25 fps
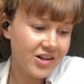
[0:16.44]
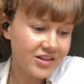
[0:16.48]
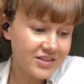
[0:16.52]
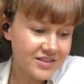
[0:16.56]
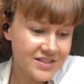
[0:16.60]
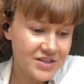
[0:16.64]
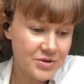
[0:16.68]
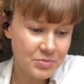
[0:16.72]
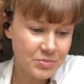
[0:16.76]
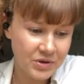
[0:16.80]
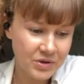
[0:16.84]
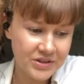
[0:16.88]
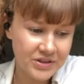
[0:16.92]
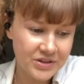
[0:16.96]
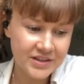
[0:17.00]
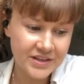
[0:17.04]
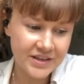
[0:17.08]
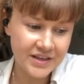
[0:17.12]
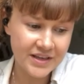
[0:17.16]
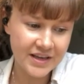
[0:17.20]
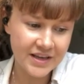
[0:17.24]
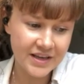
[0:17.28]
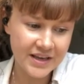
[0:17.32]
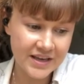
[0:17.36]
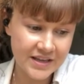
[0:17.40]

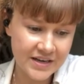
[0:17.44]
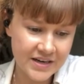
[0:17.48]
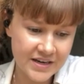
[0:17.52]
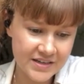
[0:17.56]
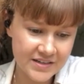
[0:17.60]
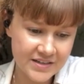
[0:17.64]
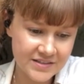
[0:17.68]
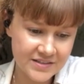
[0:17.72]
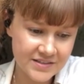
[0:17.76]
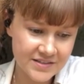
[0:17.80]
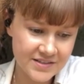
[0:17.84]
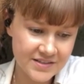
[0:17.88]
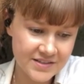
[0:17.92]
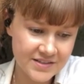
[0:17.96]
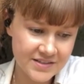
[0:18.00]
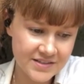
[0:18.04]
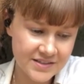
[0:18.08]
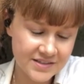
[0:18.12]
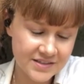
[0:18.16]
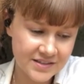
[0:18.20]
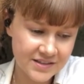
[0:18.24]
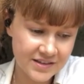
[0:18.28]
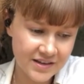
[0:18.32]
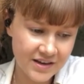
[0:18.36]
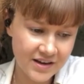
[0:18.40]
Ultimately, it is
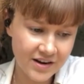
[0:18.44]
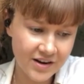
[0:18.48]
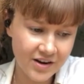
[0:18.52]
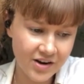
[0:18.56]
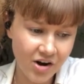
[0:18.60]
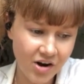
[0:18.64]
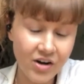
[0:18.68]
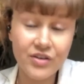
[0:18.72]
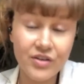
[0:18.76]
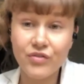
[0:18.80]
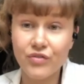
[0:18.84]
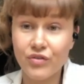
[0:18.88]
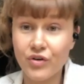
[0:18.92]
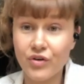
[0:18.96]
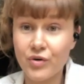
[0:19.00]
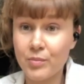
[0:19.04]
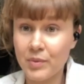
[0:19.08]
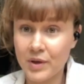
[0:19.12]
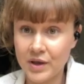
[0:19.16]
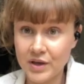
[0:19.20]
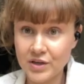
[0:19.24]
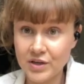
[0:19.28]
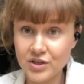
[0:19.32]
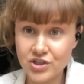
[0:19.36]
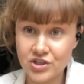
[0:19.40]
a
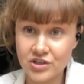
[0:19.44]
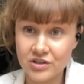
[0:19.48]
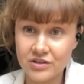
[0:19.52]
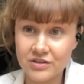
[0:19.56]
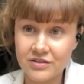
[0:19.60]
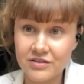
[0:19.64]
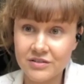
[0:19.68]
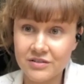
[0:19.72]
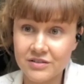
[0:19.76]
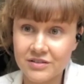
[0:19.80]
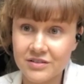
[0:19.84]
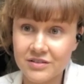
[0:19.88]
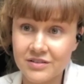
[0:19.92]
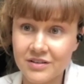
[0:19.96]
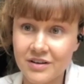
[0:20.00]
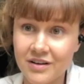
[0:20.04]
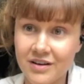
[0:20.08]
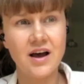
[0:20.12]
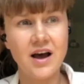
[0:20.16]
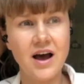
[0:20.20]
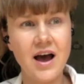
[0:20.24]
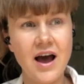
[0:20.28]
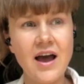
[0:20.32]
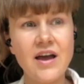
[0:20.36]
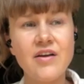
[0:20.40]
confirmation.
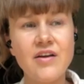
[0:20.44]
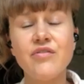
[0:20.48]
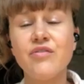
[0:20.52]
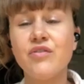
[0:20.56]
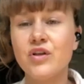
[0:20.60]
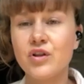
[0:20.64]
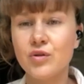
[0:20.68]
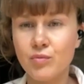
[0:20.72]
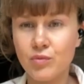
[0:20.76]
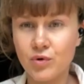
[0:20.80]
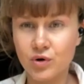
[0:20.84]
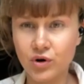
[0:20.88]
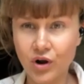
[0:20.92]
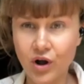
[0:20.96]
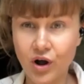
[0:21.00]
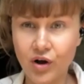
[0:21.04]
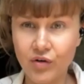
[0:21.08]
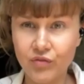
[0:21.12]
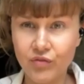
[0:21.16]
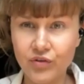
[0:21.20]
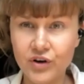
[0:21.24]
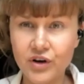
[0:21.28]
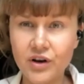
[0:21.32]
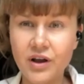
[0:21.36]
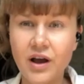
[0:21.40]
I feel more
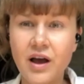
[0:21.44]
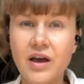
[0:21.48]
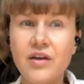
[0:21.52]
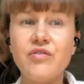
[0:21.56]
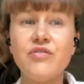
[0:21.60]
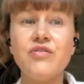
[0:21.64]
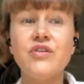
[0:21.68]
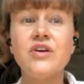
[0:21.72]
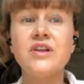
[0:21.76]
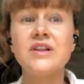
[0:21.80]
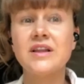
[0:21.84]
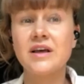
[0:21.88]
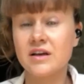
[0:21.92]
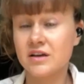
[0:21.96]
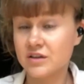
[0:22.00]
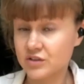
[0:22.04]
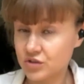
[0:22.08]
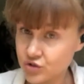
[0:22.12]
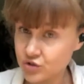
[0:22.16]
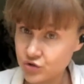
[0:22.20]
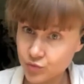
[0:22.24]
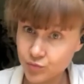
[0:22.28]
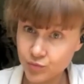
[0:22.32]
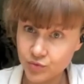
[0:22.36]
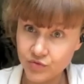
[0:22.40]
confident. I feel like a
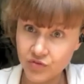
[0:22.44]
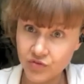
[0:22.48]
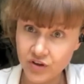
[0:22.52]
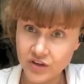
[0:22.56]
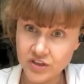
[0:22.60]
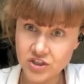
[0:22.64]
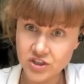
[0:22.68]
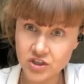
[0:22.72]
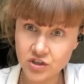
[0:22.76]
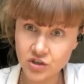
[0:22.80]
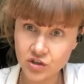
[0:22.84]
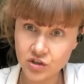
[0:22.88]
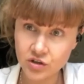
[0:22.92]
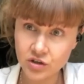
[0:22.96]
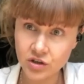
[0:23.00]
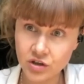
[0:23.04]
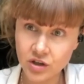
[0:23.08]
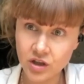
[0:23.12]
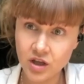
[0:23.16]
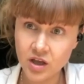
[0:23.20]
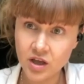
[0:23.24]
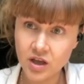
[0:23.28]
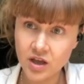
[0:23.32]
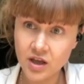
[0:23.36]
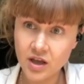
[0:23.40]
true professional.
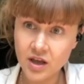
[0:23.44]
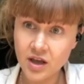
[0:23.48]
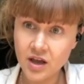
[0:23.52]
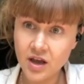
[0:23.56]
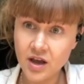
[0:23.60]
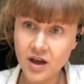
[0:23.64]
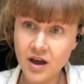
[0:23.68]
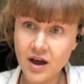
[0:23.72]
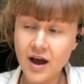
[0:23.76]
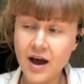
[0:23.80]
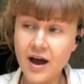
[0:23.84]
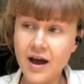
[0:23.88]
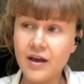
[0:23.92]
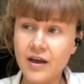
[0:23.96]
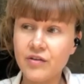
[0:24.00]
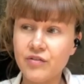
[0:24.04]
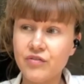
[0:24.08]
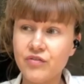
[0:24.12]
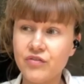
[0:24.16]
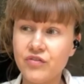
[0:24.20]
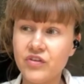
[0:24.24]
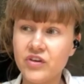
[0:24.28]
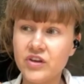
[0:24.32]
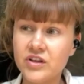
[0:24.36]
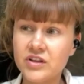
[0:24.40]

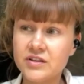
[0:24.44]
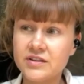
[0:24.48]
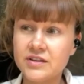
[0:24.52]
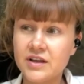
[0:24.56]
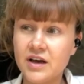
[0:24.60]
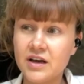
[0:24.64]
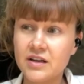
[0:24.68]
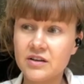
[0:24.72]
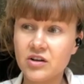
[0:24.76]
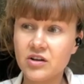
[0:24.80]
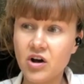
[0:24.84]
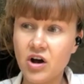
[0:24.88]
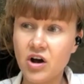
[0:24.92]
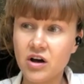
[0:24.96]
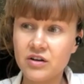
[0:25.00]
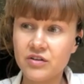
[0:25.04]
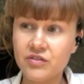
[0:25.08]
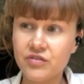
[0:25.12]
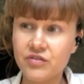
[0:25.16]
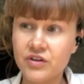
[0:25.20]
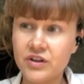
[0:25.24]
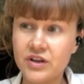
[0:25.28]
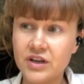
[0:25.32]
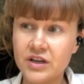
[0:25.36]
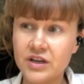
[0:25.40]
I feel that
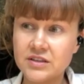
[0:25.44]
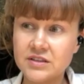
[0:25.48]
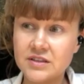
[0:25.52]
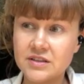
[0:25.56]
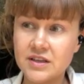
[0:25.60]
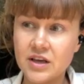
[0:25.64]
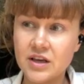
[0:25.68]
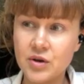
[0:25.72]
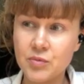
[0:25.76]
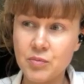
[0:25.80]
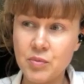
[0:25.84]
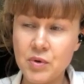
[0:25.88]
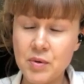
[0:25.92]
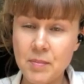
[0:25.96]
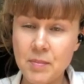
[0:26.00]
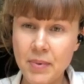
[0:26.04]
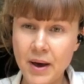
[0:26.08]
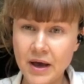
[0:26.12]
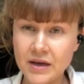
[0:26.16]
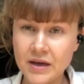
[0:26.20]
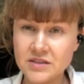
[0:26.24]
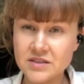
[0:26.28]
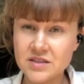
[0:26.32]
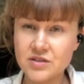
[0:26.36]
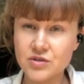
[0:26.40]
confidence can be
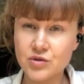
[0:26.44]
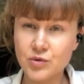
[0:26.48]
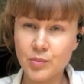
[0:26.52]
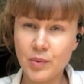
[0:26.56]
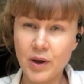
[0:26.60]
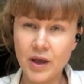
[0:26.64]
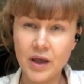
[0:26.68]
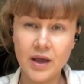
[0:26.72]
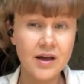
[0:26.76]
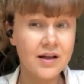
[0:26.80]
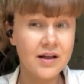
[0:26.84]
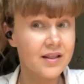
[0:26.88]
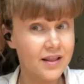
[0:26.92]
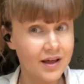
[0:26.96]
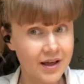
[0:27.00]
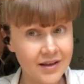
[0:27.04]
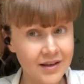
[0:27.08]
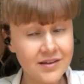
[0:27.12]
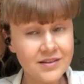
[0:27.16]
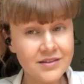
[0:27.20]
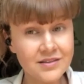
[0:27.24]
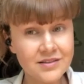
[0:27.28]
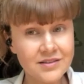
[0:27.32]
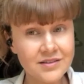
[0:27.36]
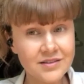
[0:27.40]
passed to my
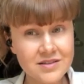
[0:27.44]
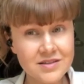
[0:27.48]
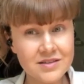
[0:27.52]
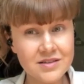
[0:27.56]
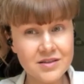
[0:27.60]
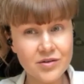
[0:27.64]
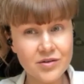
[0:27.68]
clients.